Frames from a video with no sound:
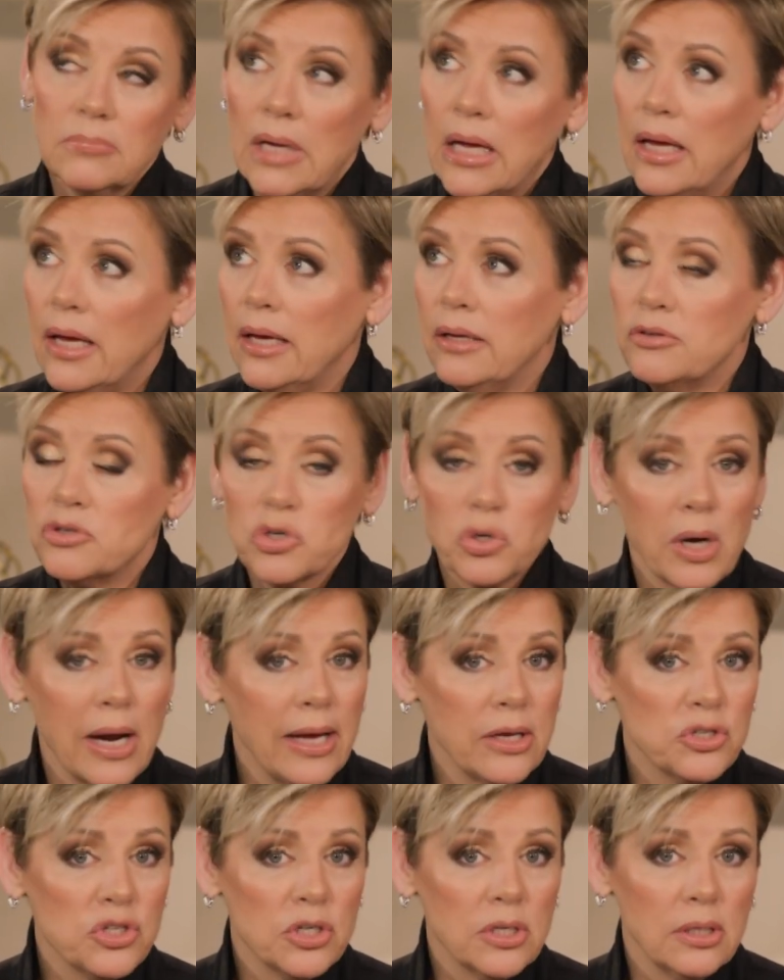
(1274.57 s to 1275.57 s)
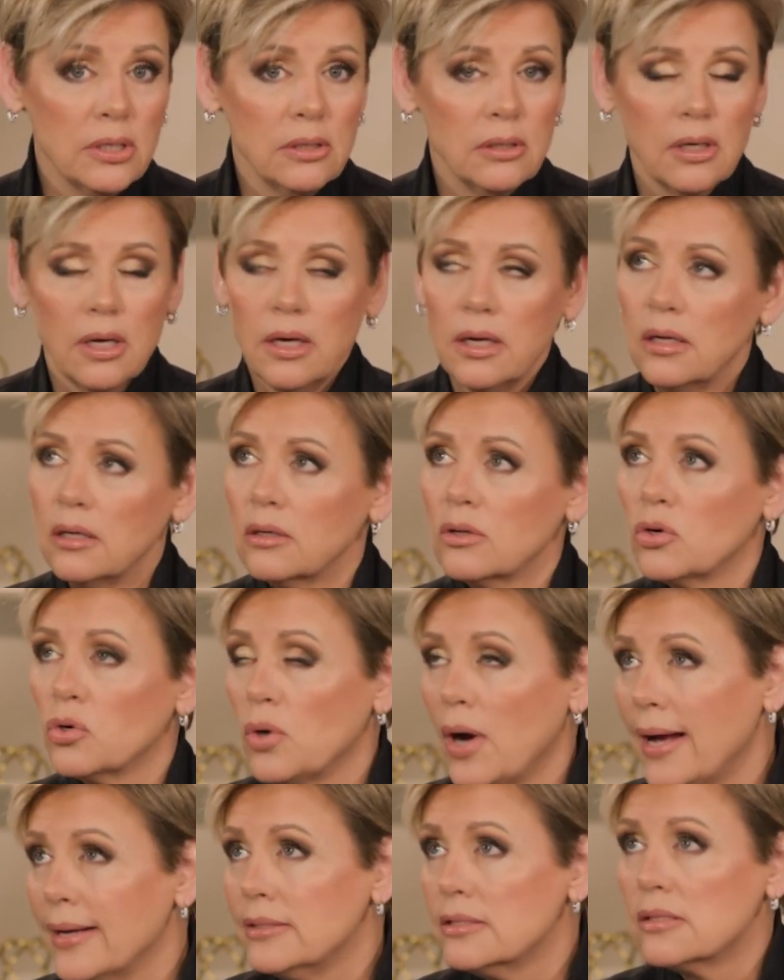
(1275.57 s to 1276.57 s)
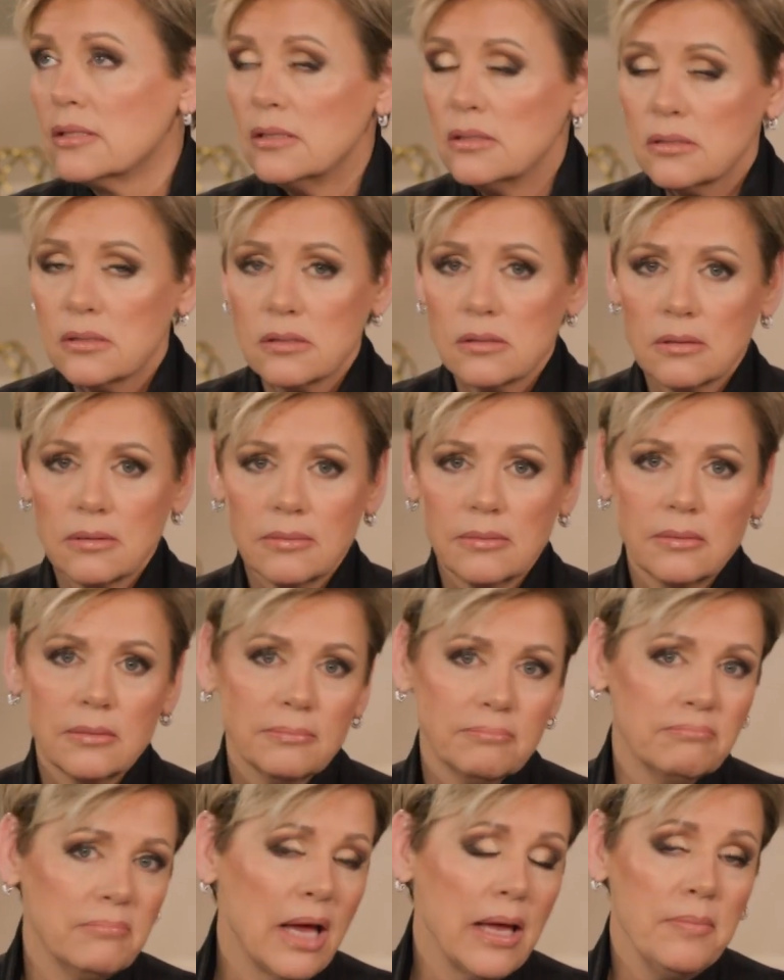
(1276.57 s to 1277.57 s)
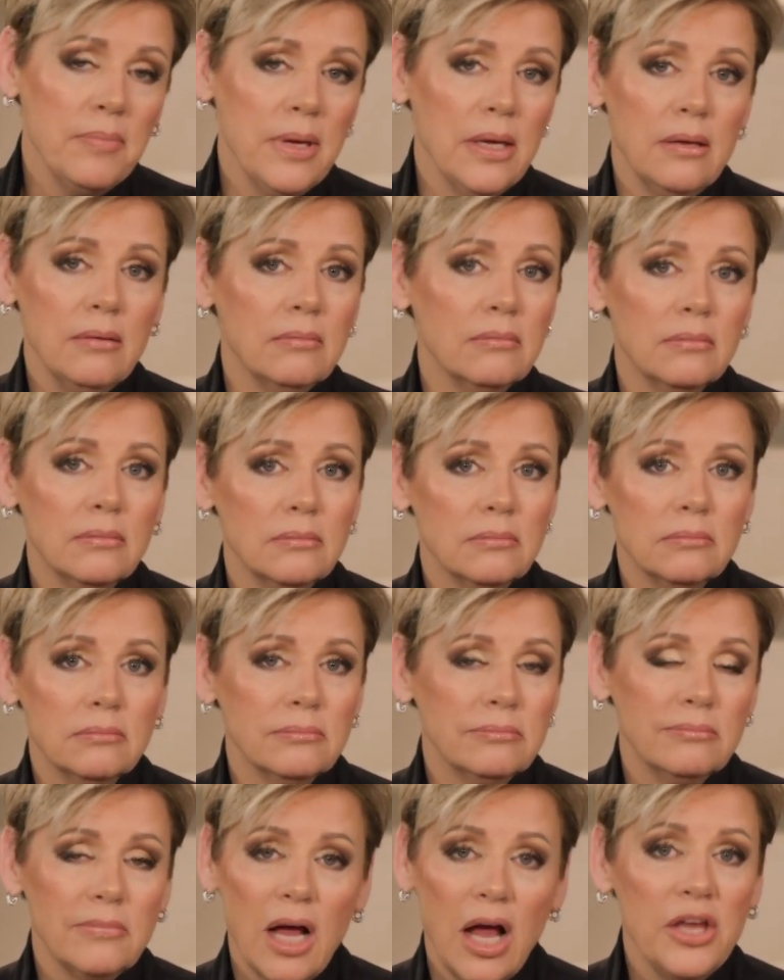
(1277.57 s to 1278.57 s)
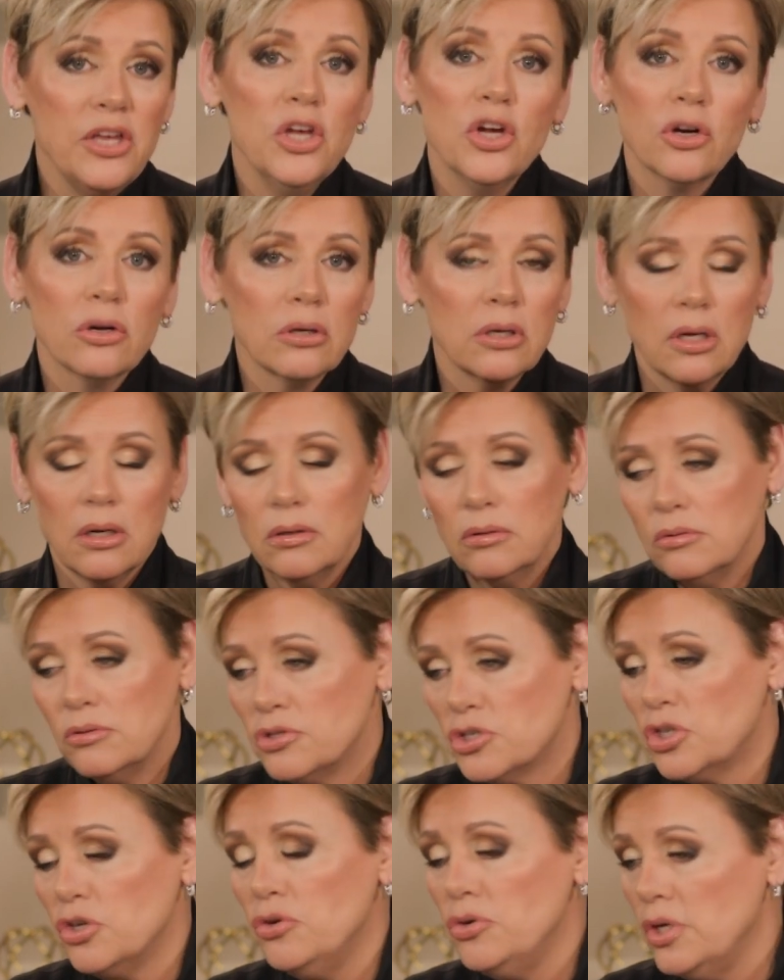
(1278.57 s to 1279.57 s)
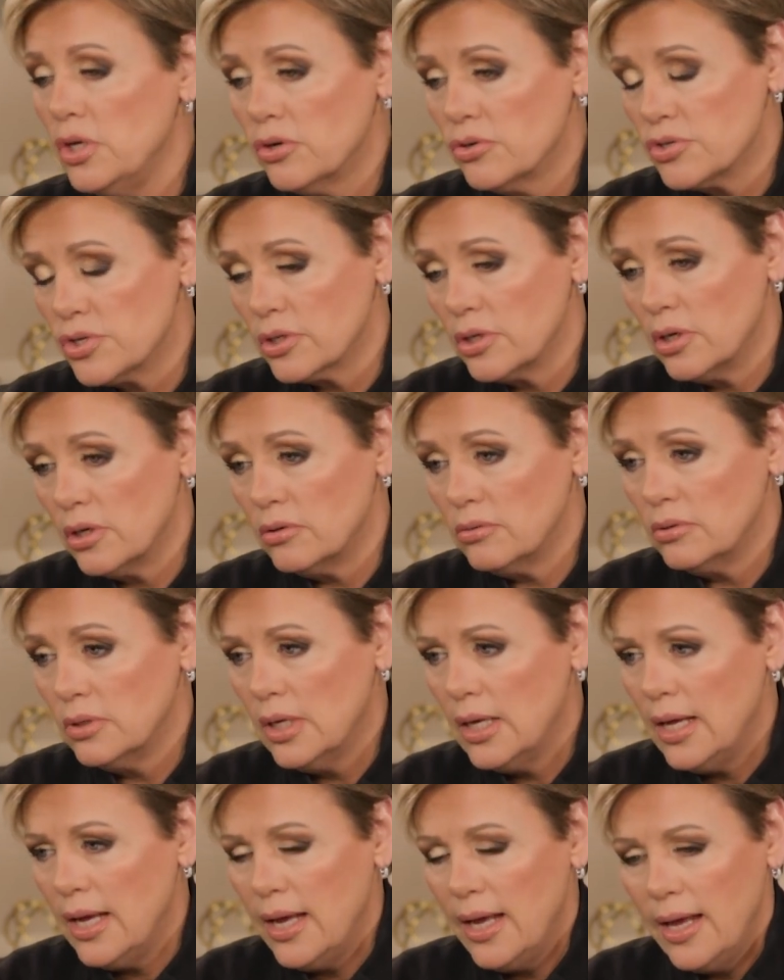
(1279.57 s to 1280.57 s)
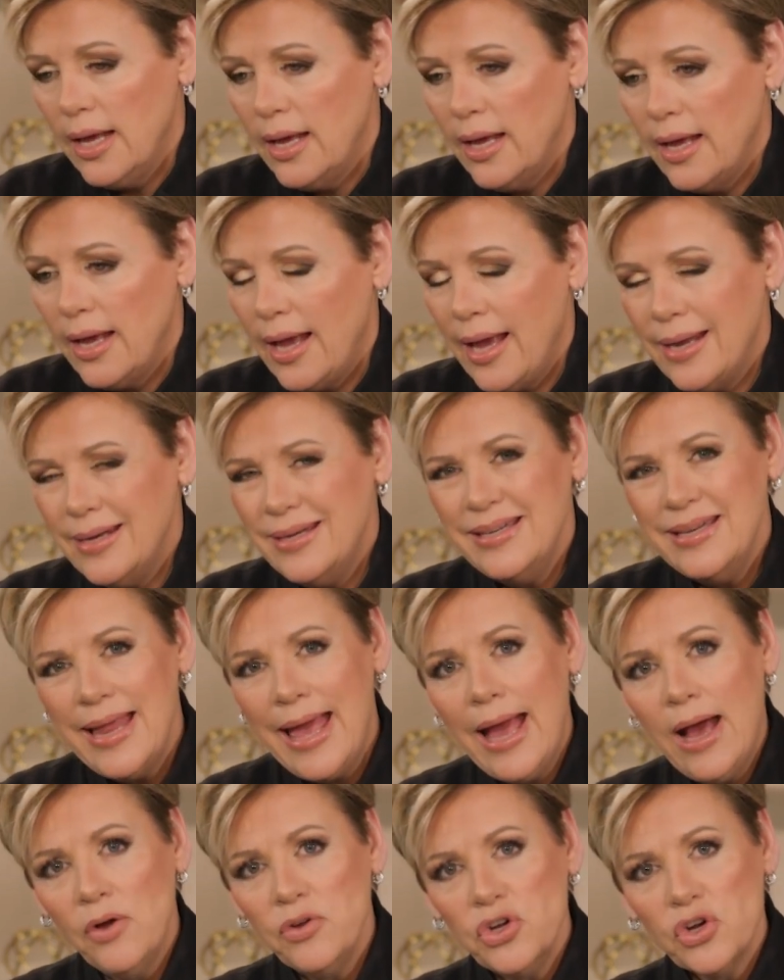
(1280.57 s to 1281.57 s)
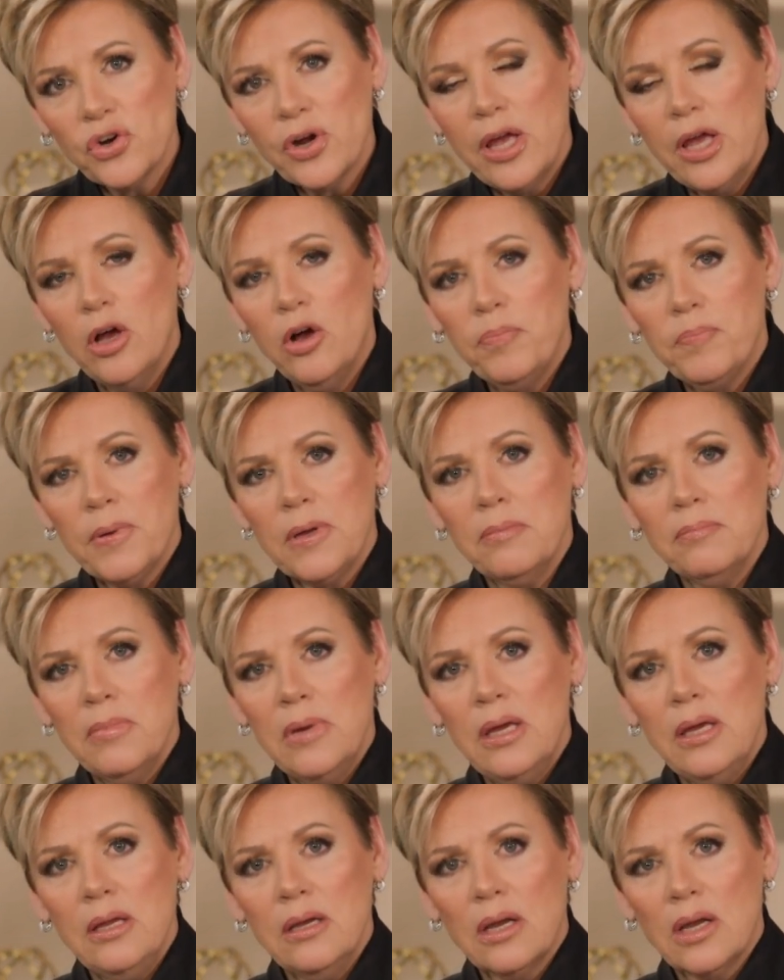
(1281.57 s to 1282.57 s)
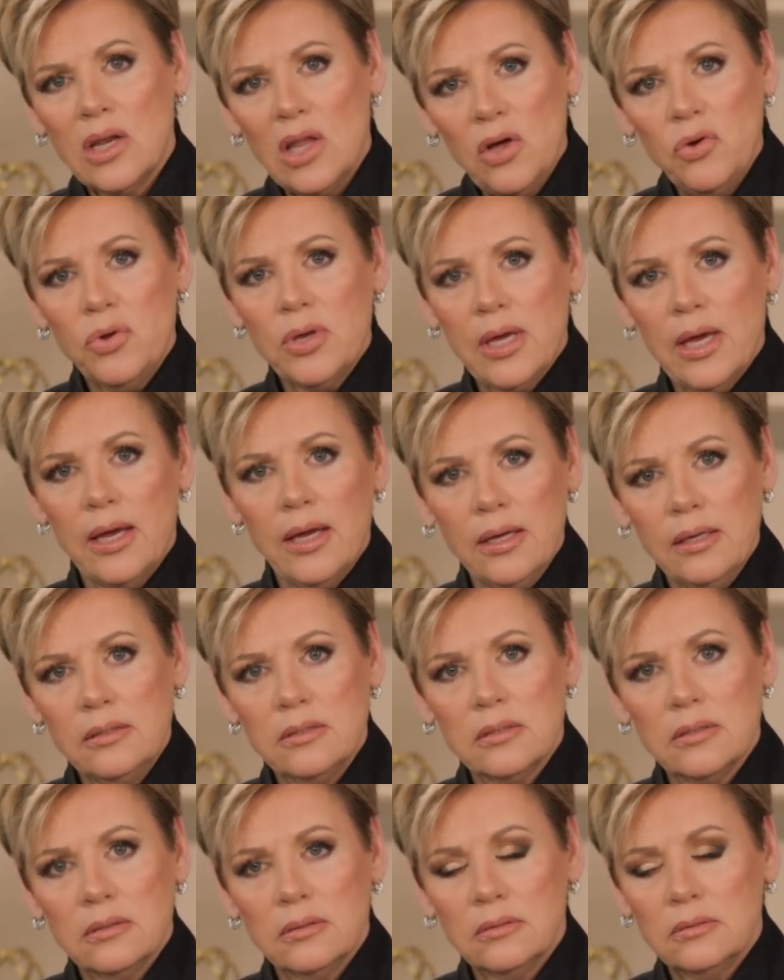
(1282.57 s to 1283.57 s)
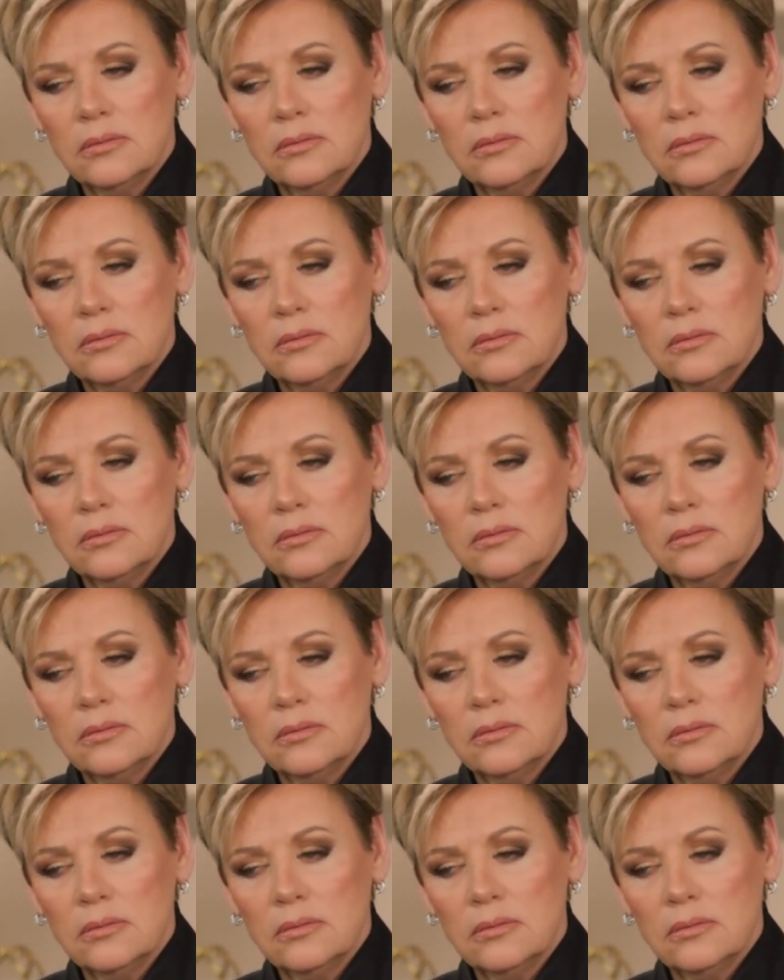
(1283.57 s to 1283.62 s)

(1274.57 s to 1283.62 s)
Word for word: a tragedy, a crisis, maybe a year ago, two years ago. And now you're helping me locate